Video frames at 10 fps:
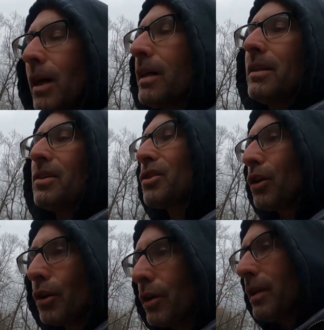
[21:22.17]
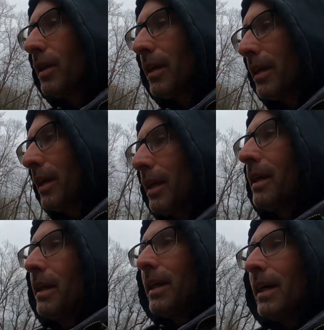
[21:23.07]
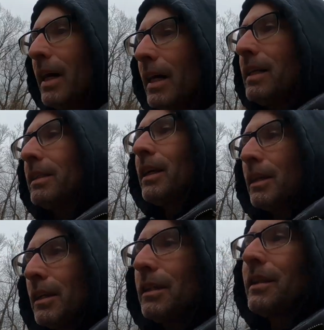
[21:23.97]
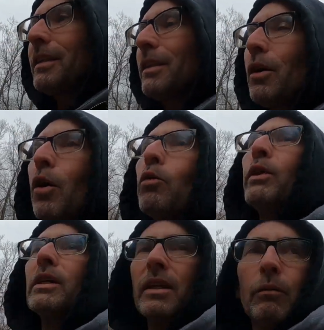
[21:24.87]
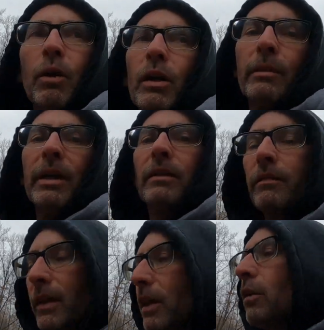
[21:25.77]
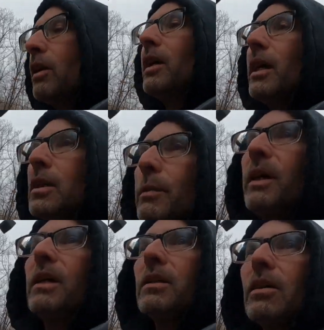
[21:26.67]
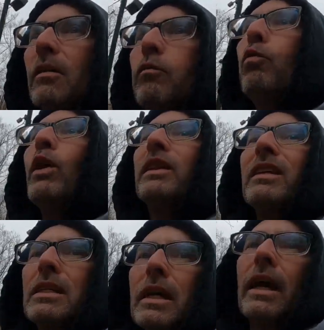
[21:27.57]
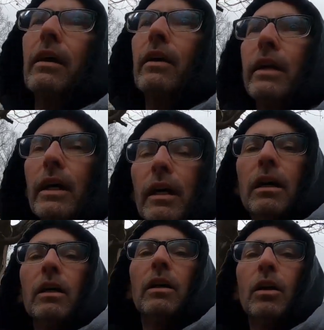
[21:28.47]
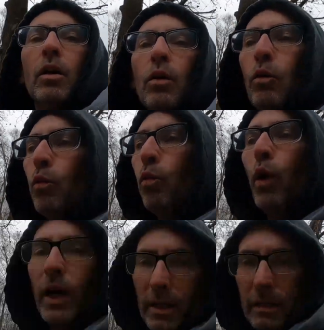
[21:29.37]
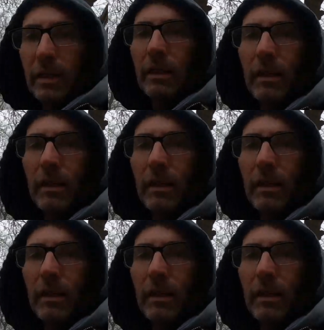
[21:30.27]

concerned. The whole reason I wanted to make the video is because of what this area was,